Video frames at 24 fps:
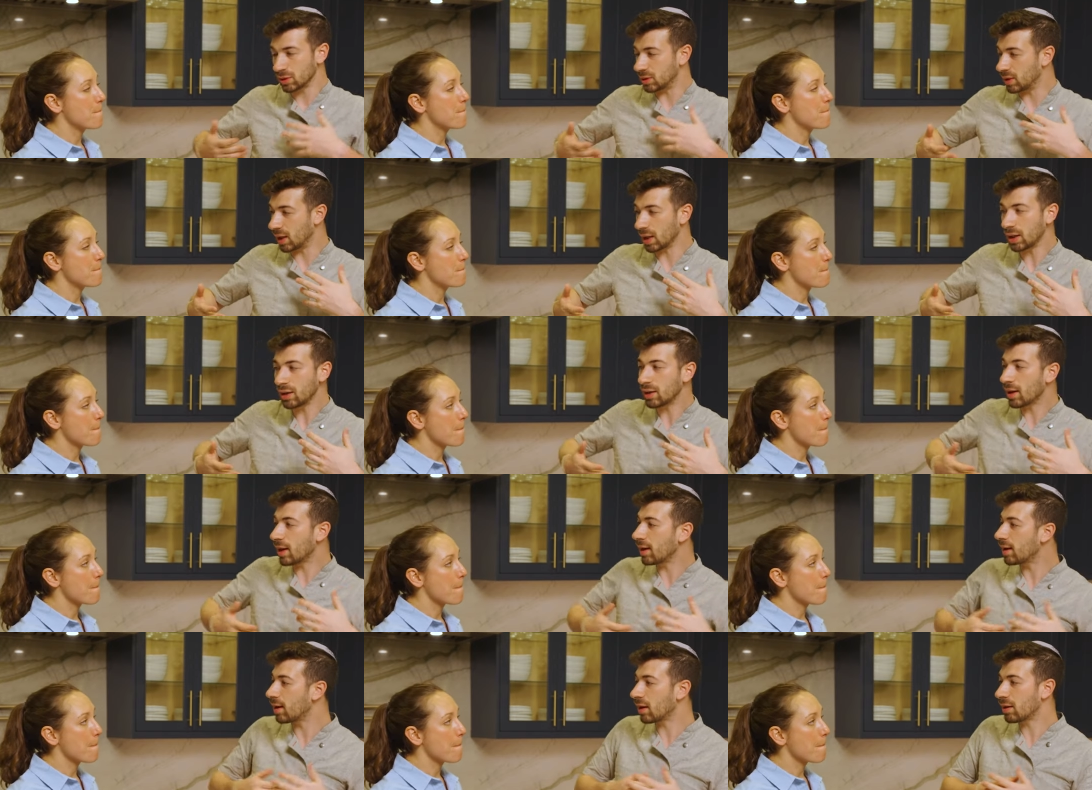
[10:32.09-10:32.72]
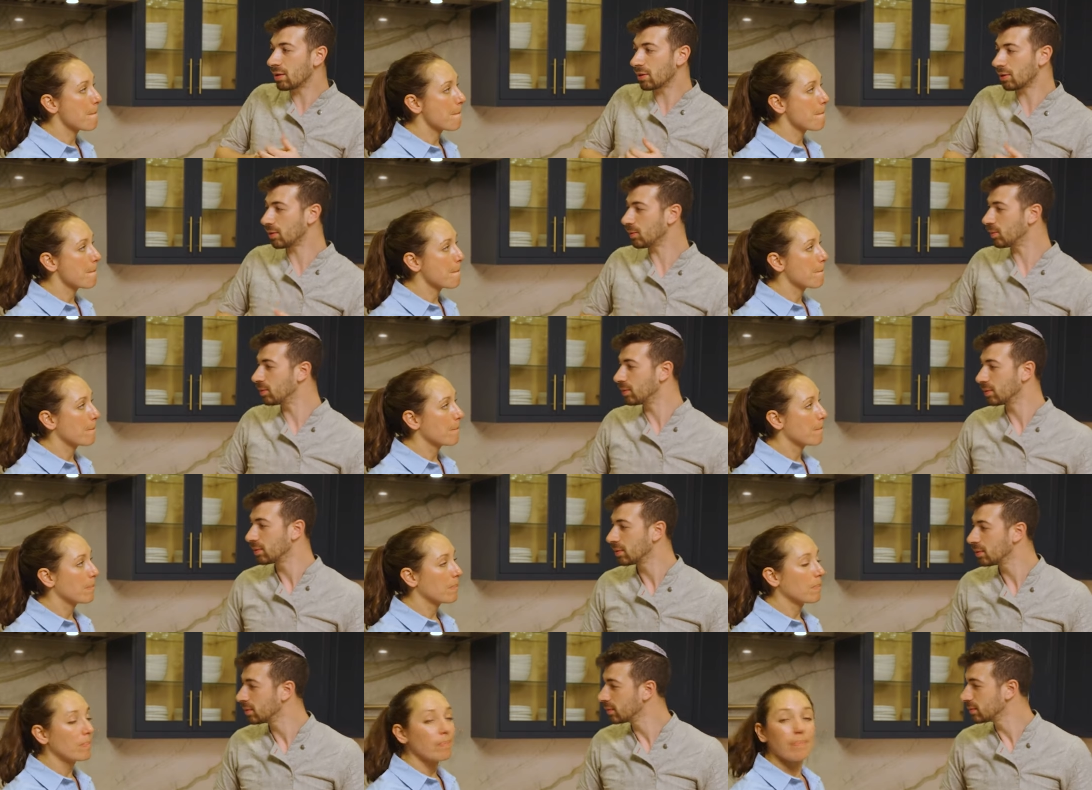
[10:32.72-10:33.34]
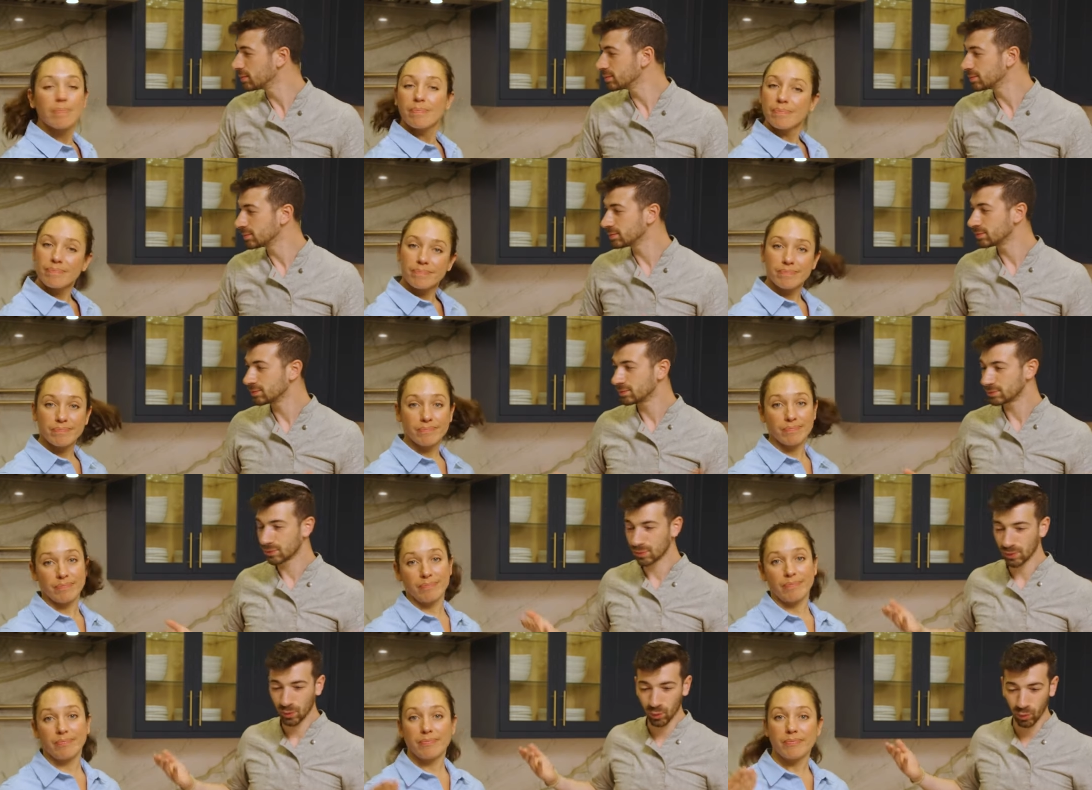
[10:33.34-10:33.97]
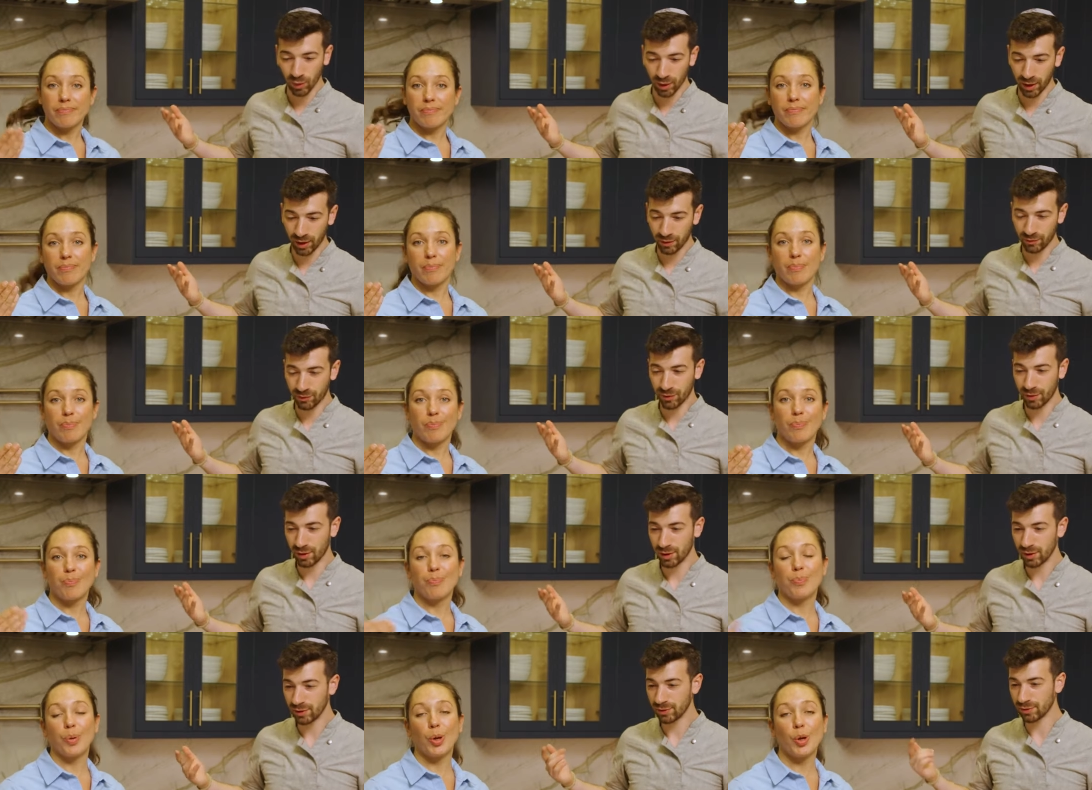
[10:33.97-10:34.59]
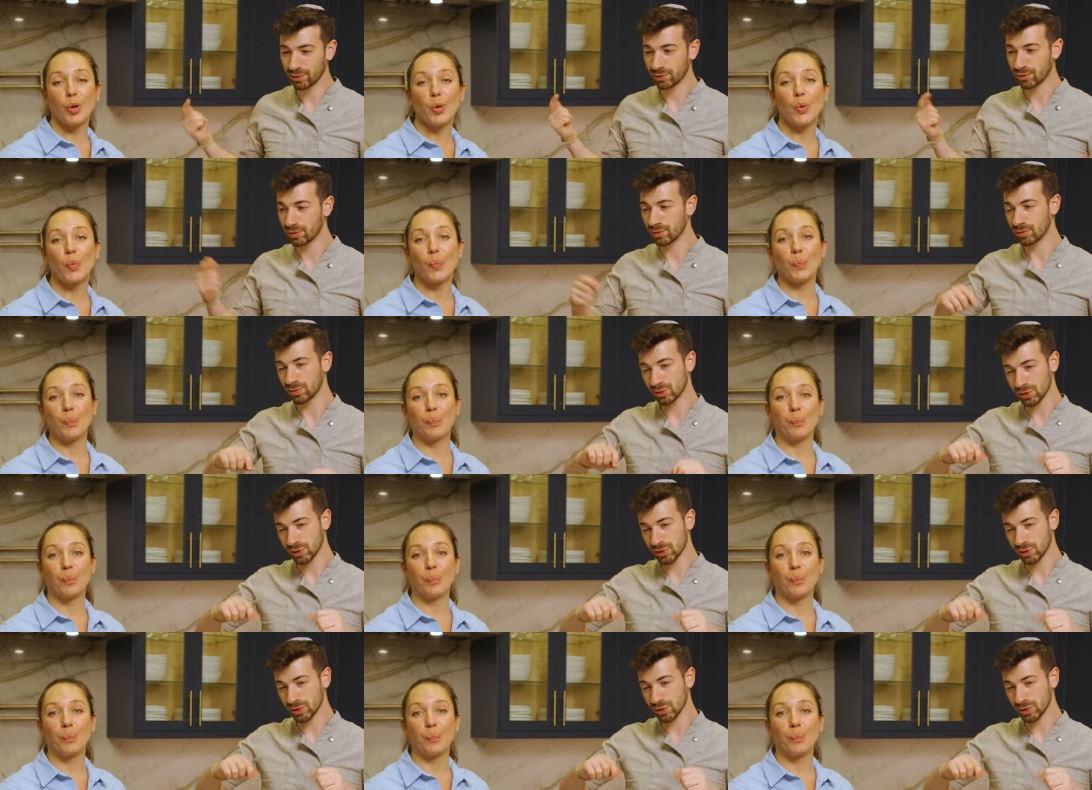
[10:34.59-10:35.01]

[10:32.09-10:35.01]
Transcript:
Speaker 1: date night at home. Whatever it is, Boom.